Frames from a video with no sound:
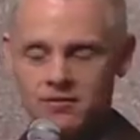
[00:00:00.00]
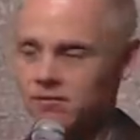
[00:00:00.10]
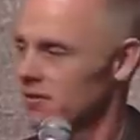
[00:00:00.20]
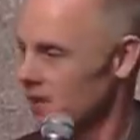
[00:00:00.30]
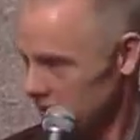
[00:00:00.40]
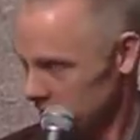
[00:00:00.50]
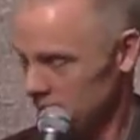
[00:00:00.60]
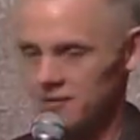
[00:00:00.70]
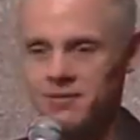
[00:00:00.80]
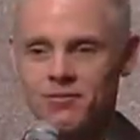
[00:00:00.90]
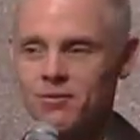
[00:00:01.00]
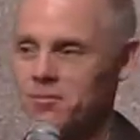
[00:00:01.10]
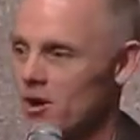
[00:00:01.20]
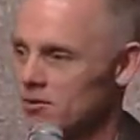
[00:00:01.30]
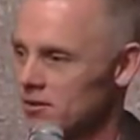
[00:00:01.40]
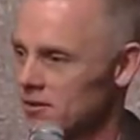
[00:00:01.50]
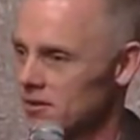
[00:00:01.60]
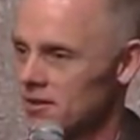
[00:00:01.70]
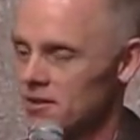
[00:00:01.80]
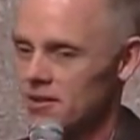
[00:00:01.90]
thank you, remote,
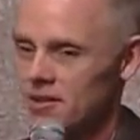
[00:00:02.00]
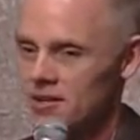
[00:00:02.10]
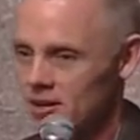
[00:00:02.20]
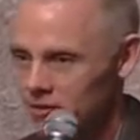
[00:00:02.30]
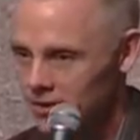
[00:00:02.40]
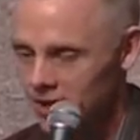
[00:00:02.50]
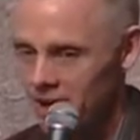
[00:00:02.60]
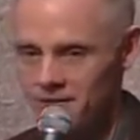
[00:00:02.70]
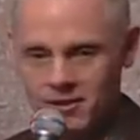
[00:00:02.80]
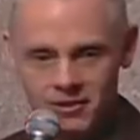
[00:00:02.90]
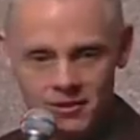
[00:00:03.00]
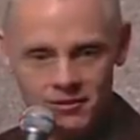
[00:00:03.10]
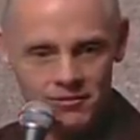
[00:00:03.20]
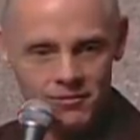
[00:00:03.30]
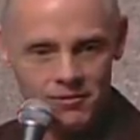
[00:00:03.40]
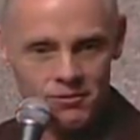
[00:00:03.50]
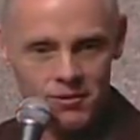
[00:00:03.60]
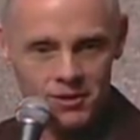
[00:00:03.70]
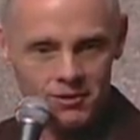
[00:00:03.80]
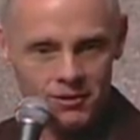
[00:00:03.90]
and they have their little
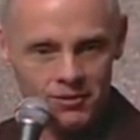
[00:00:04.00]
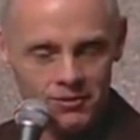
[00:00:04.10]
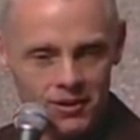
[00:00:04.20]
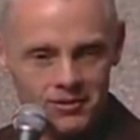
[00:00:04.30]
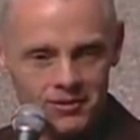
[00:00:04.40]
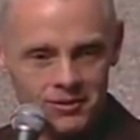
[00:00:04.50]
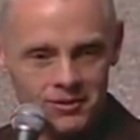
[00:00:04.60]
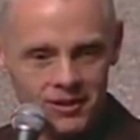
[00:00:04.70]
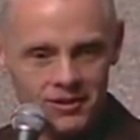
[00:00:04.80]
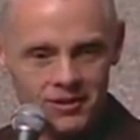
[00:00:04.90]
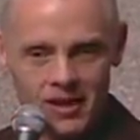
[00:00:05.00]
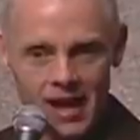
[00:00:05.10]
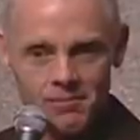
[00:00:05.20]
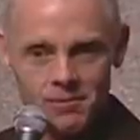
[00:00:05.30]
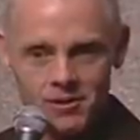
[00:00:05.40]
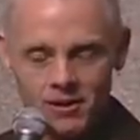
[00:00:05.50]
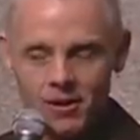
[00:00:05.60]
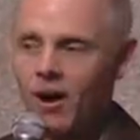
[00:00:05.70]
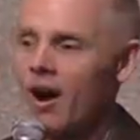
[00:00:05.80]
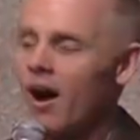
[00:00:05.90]
3-year-old that wants to sit on their lap,
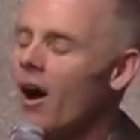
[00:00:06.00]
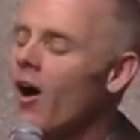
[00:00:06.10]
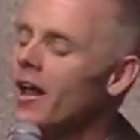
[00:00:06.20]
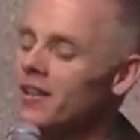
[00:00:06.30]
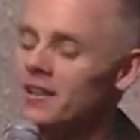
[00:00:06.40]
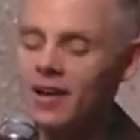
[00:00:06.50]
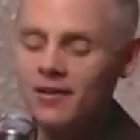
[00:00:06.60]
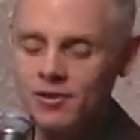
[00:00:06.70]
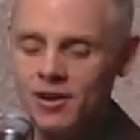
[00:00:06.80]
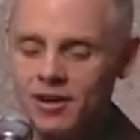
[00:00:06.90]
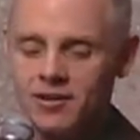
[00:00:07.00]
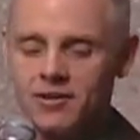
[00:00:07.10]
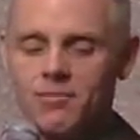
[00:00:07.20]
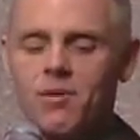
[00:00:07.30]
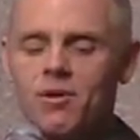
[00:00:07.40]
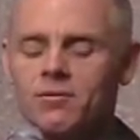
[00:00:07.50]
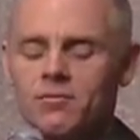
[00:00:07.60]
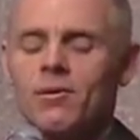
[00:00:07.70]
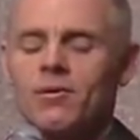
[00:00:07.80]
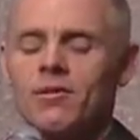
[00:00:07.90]
oh, I love you, honey, you're the most
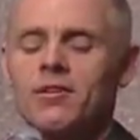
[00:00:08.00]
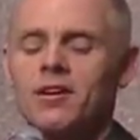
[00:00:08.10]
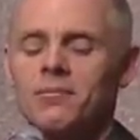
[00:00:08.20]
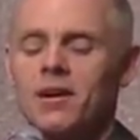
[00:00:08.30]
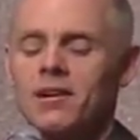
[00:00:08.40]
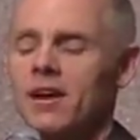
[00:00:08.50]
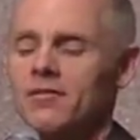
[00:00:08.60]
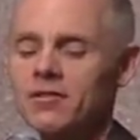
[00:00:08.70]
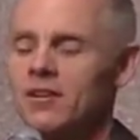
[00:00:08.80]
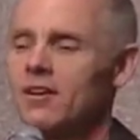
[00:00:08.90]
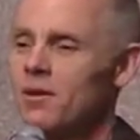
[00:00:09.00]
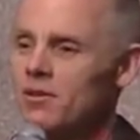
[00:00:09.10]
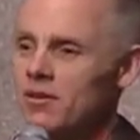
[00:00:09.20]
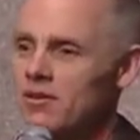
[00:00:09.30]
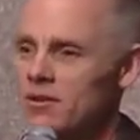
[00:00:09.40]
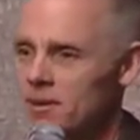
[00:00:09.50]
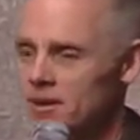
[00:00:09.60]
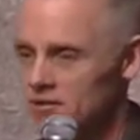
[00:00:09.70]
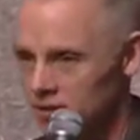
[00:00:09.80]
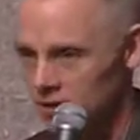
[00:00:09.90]
important thing in my life, just give me 30
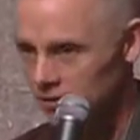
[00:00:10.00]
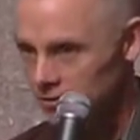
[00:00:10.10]
minutes here.